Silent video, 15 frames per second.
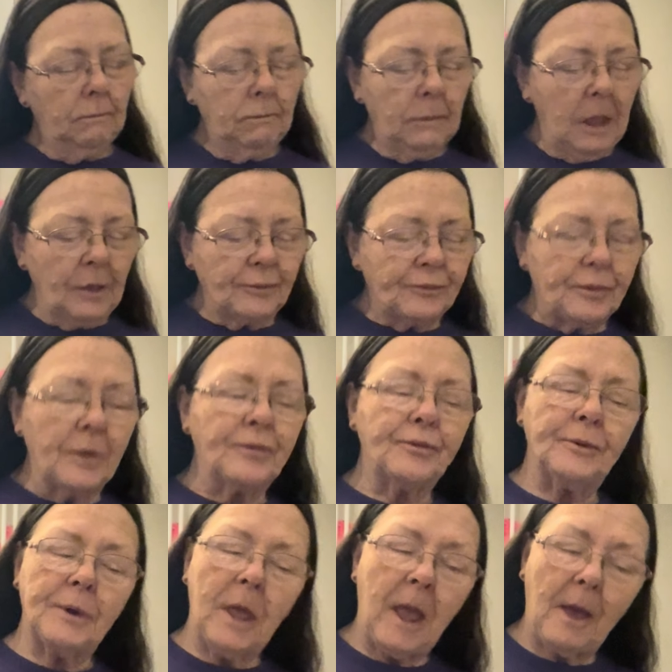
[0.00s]
has
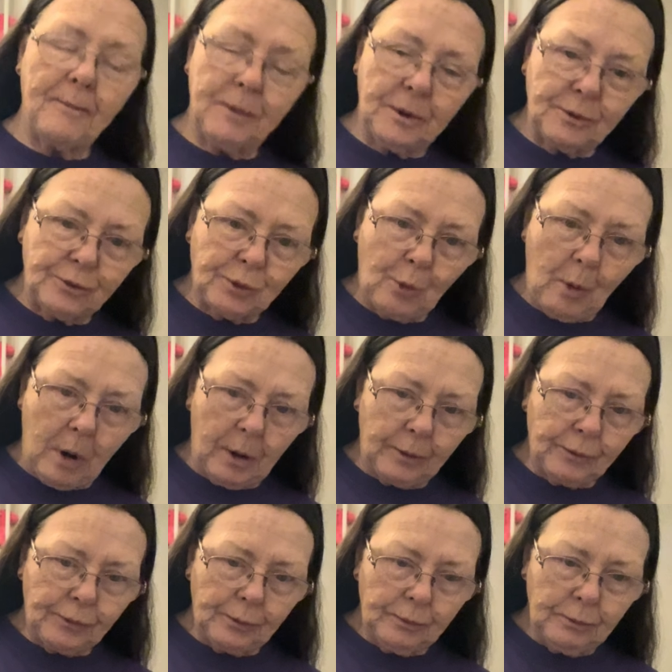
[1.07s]
6.5-inch
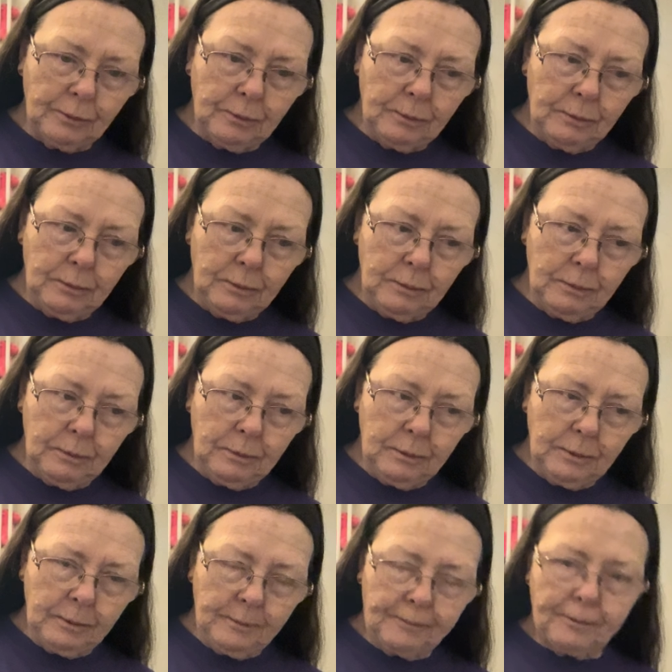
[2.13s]
squares,
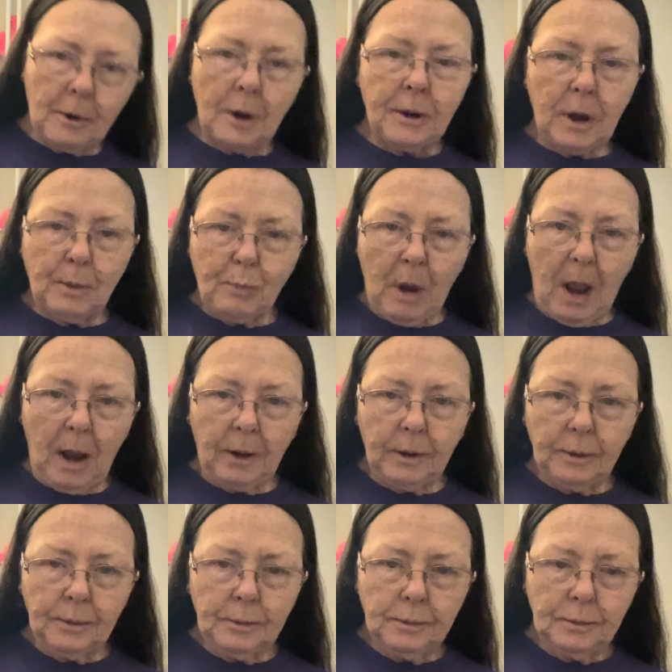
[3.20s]
front and back.
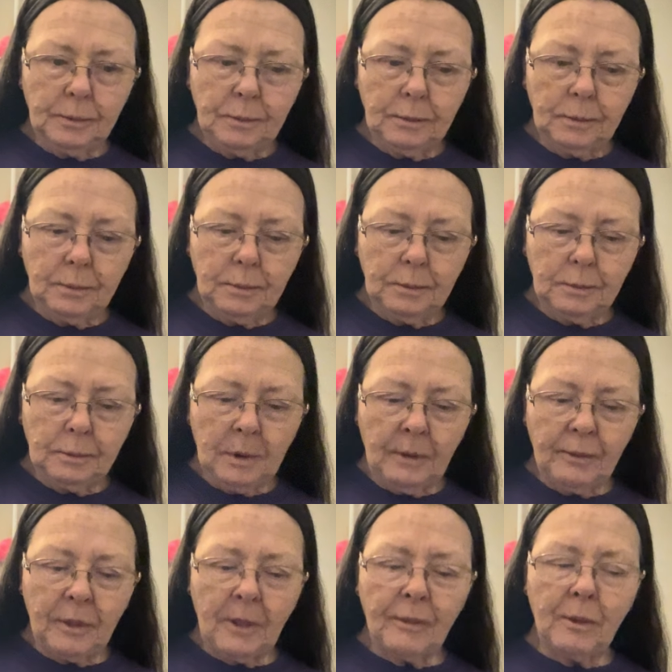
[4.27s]
And
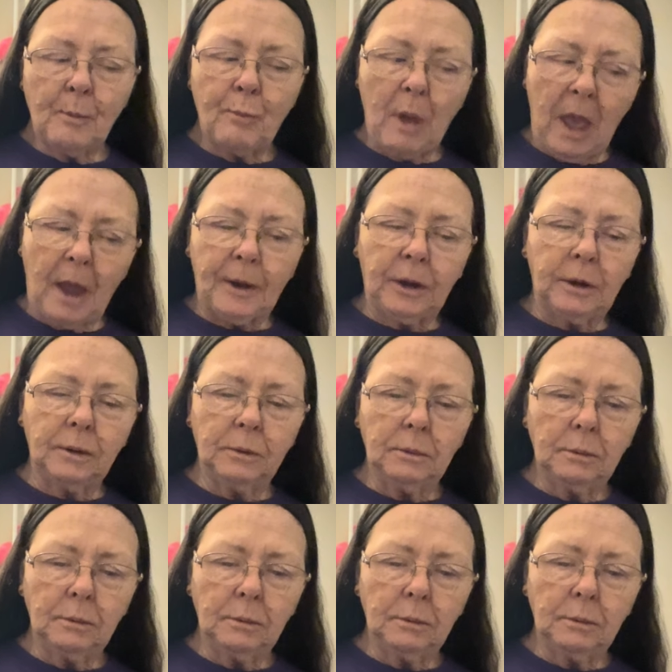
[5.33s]
then the batting,